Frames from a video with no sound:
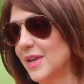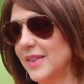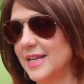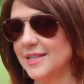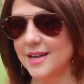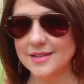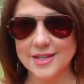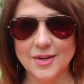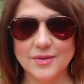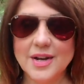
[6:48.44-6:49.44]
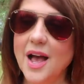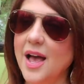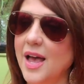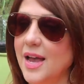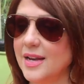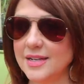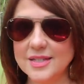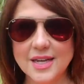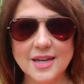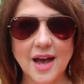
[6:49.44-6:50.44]
Lisa SE09 and
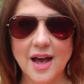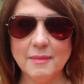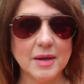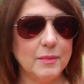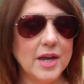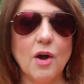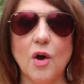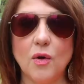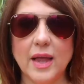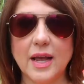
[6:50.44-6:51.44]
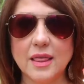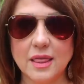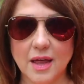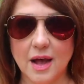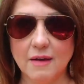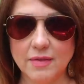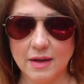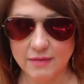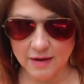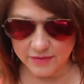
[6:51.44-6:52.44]
Tika. I mean, we all like love
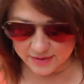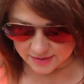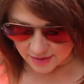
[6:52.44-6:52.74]
this